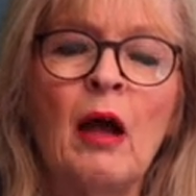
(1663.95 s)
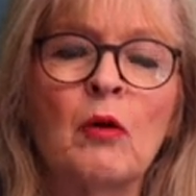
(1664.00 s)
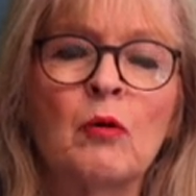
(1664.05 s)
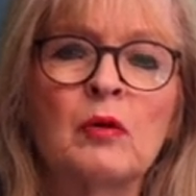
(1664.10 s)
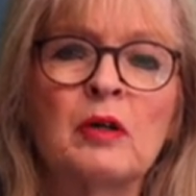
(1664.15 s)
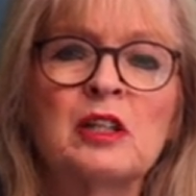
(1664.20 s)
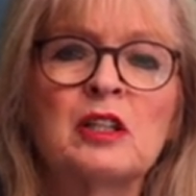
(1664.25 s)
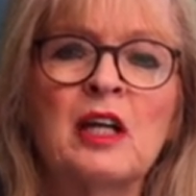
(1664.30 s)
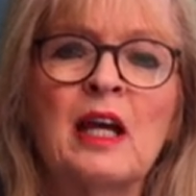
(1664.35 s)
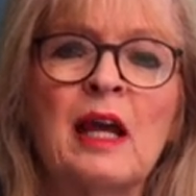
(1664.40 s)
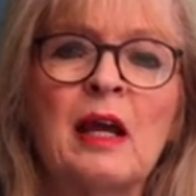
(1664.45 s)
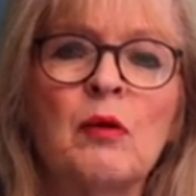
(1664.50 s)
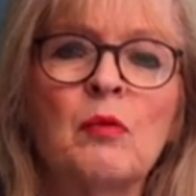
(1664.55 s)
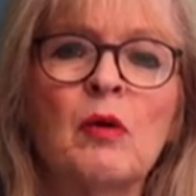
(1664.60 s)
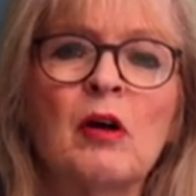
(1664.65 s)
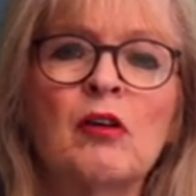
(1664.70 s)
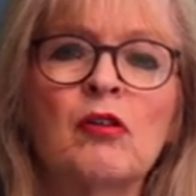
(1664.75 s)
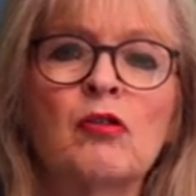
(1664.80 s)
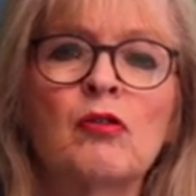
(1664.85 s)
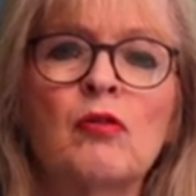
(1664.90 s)
which he
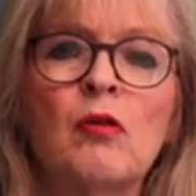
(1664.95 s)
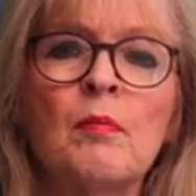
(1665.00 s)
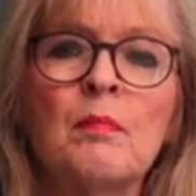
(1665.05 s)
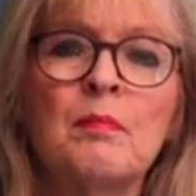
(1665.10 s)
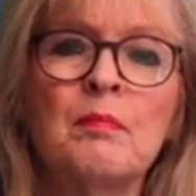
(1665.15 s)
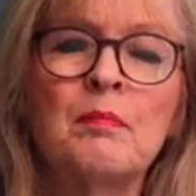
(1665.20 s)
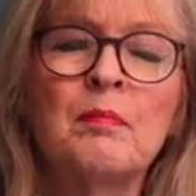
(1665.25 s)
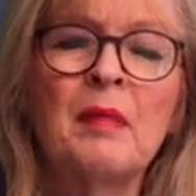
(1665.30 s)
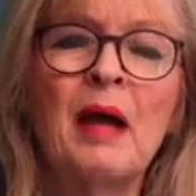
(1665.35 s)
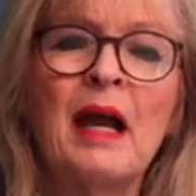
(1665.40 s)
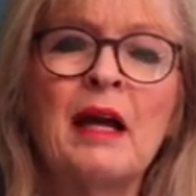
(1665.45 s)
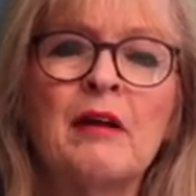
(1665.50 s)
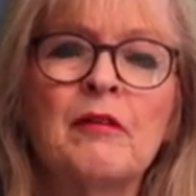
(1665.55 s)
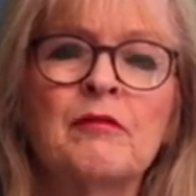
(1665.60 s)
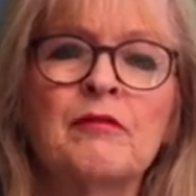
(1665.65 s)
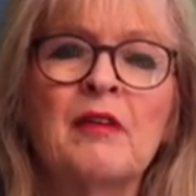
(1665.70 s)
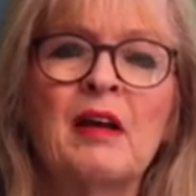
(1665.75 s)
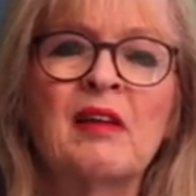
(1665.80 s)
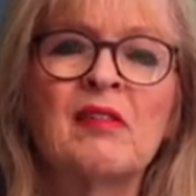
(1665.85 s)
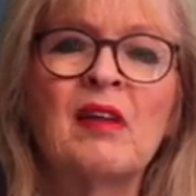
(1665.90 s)
wants to
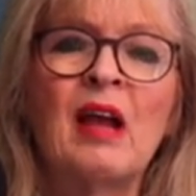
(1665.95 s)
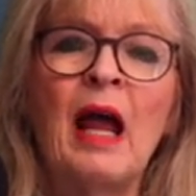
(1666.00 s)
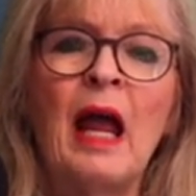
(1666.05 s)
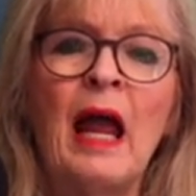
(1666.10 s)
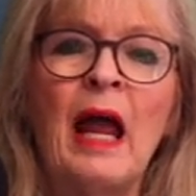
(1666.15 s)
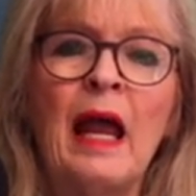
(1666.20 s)
manifest